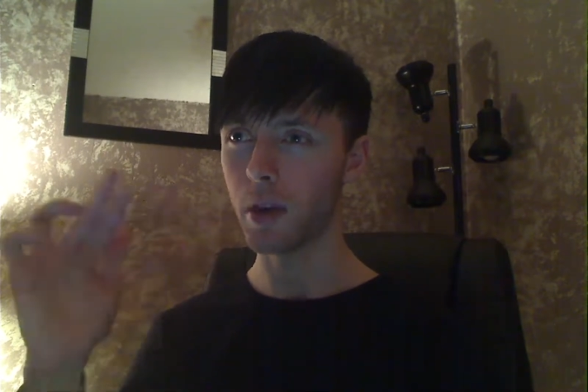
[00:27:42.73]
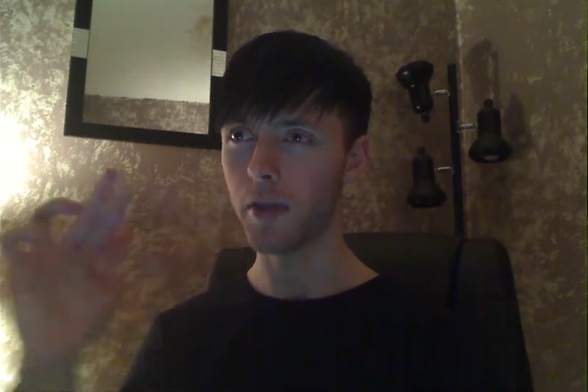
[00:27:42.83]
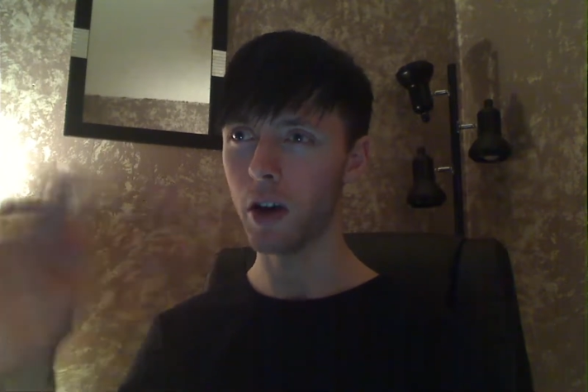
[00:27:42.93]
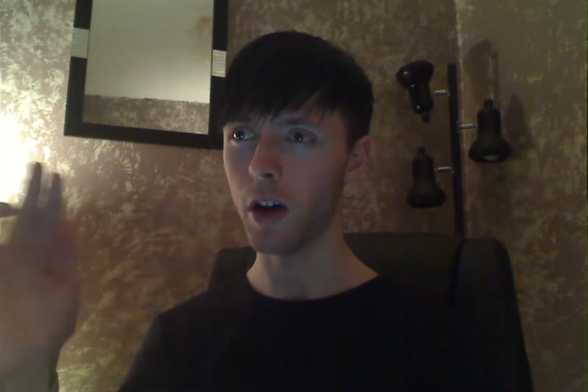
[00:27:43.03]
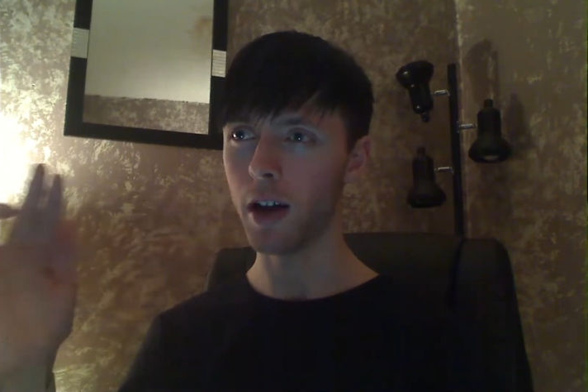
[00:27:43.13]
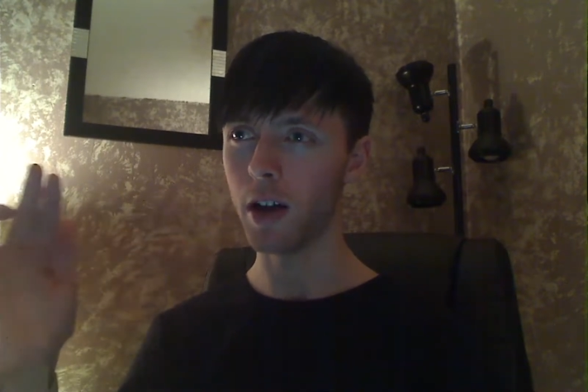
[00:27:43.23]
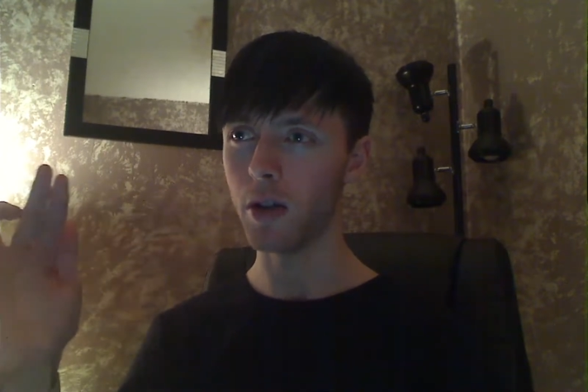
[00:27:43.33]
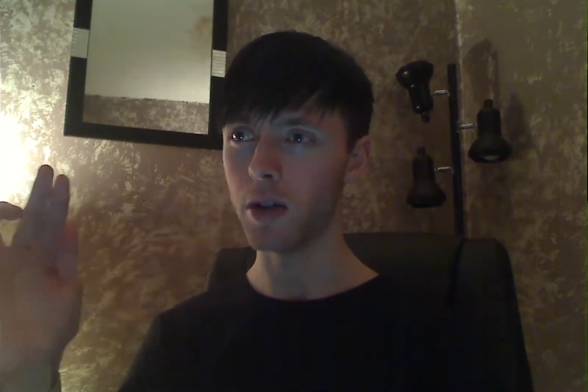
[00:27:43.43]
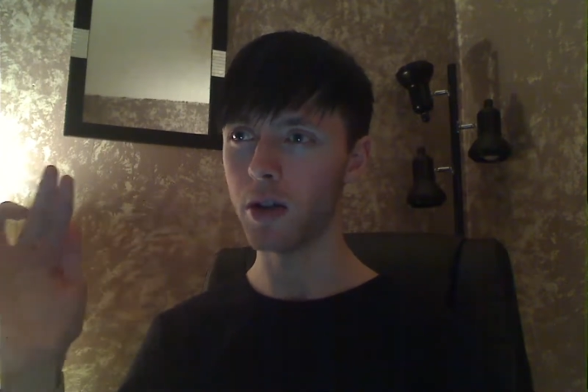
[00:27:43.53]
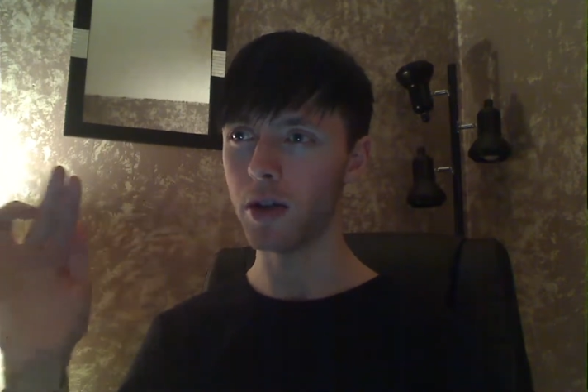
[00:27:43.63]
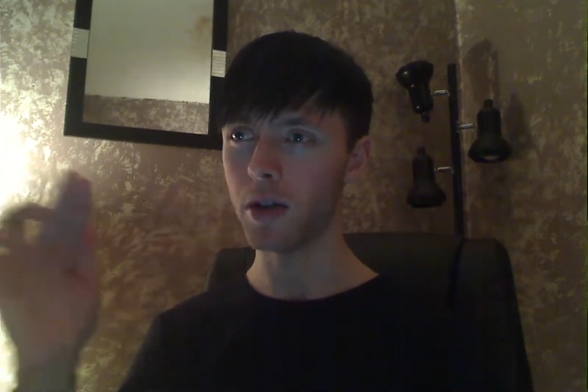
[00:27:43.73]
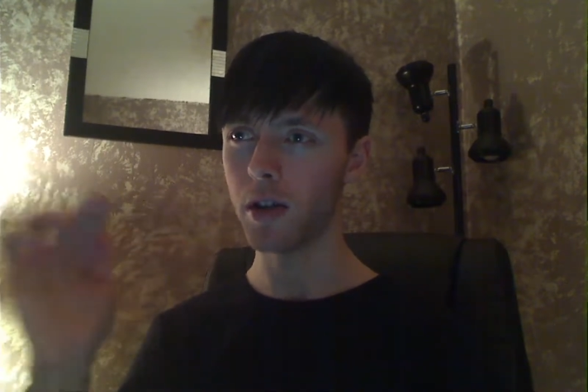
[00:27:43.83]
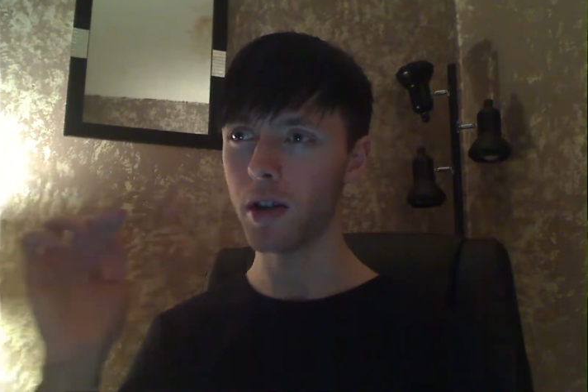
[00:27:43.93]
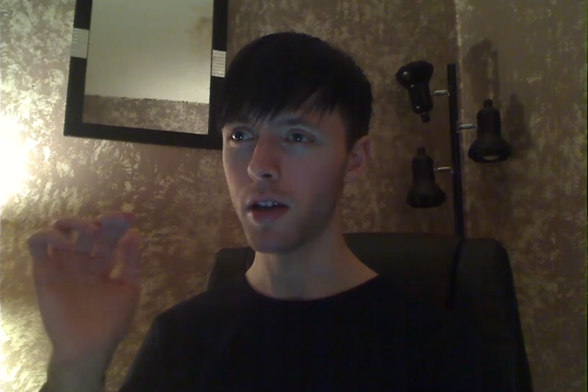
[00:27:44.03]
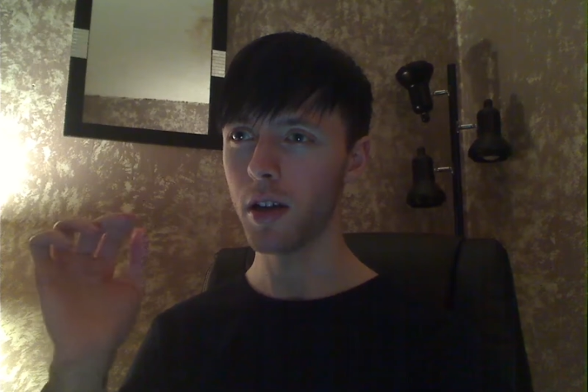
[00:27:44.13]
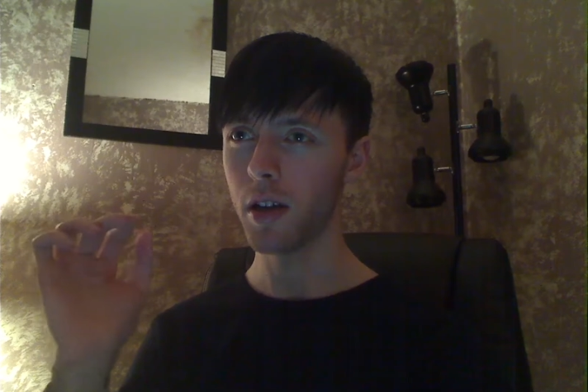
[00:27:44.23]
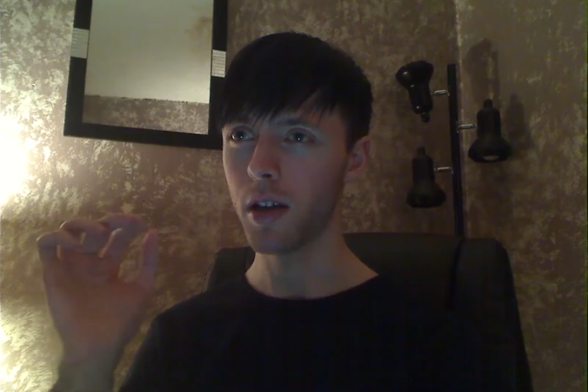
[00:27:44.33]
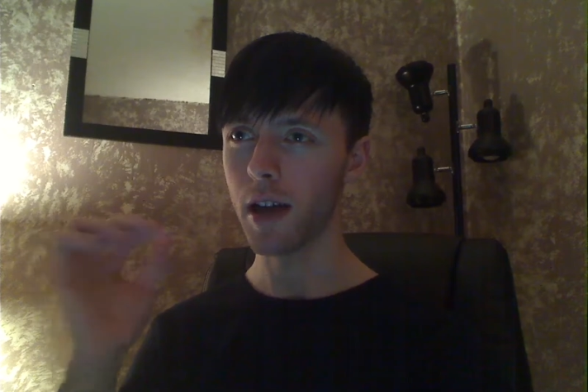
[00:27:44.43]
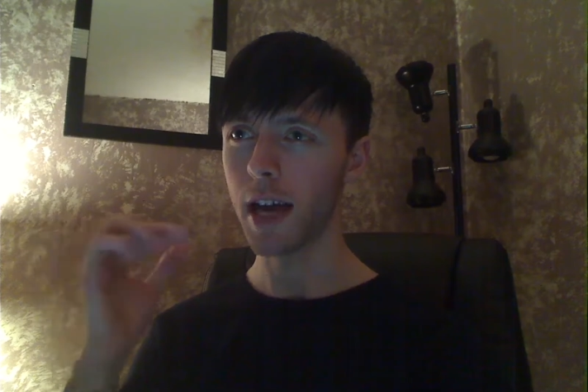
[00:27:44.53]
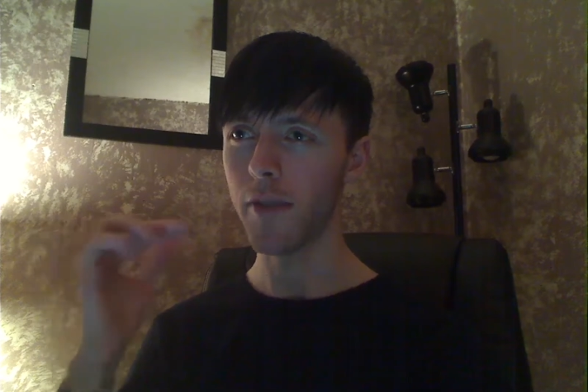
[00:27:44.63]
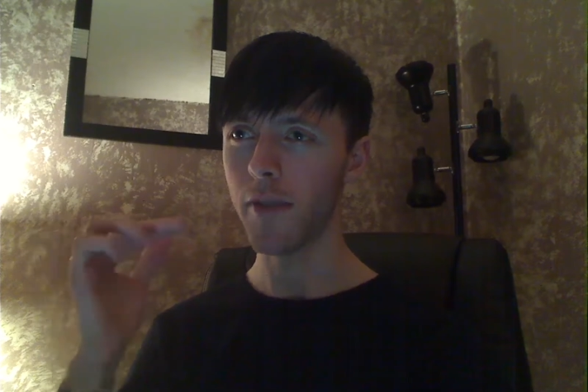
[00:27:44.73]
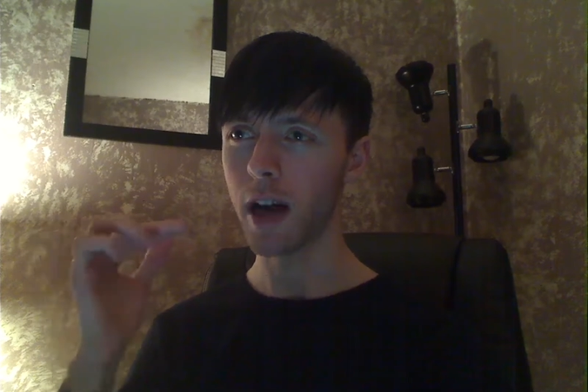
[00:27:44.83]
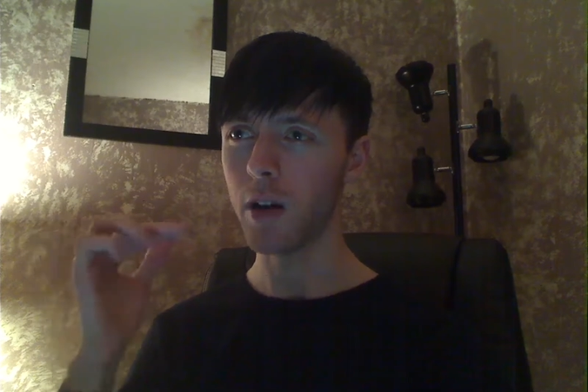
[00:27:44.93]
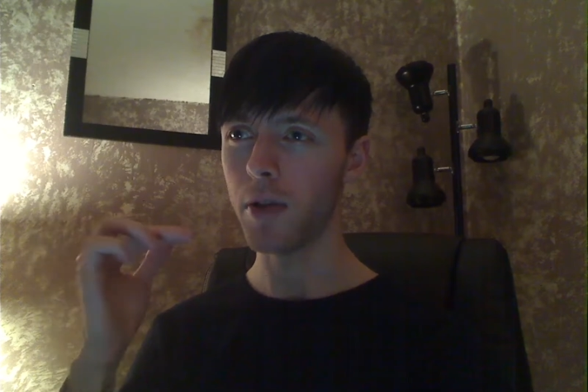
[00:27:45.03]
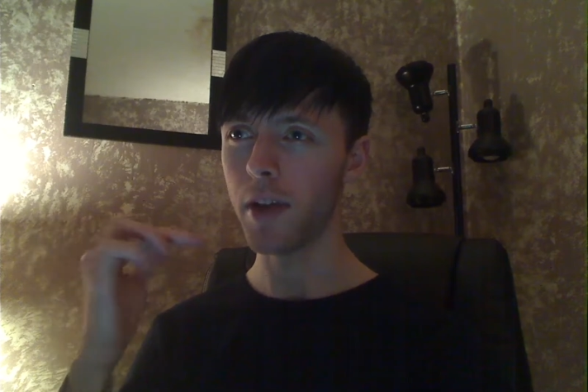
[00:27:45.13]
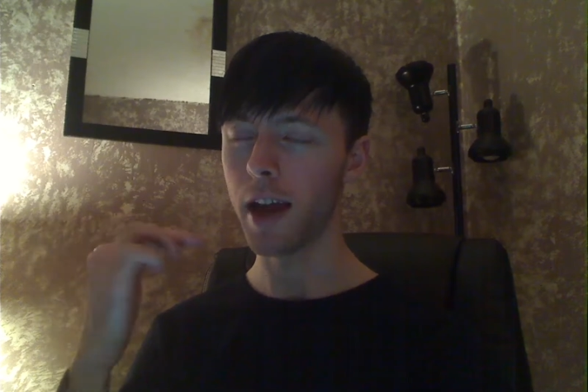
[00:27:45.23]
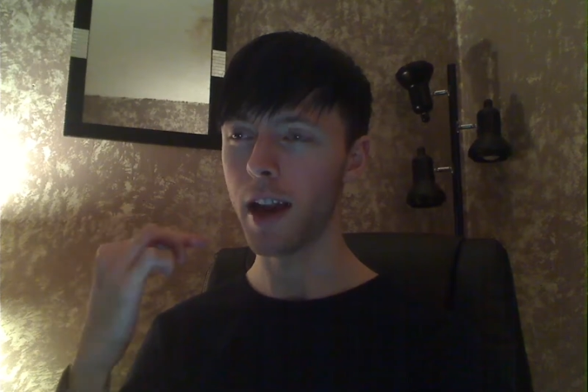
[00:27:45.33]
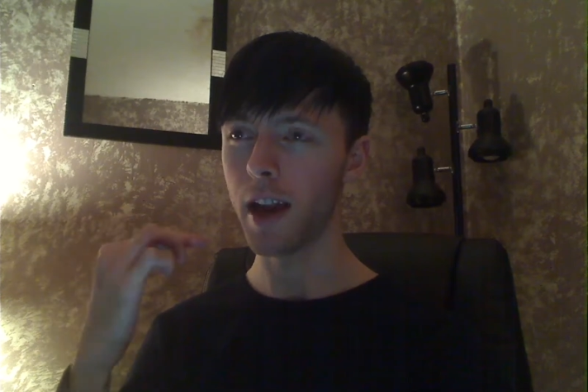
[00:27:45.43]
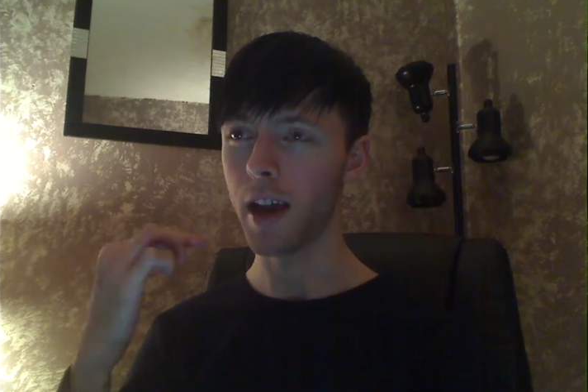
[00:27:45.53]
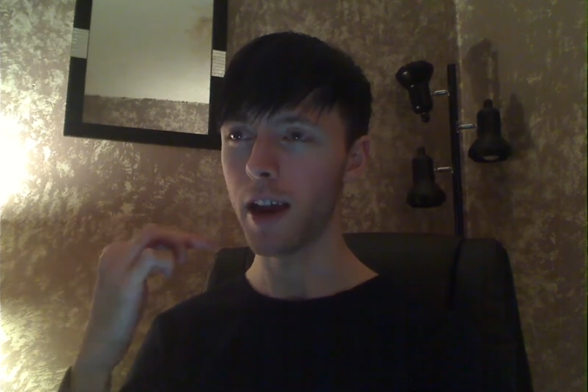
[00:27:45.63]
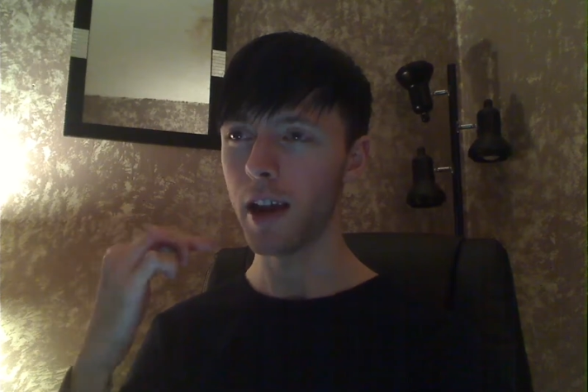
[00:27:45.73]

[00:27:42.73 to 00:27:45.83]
above all else, I have found that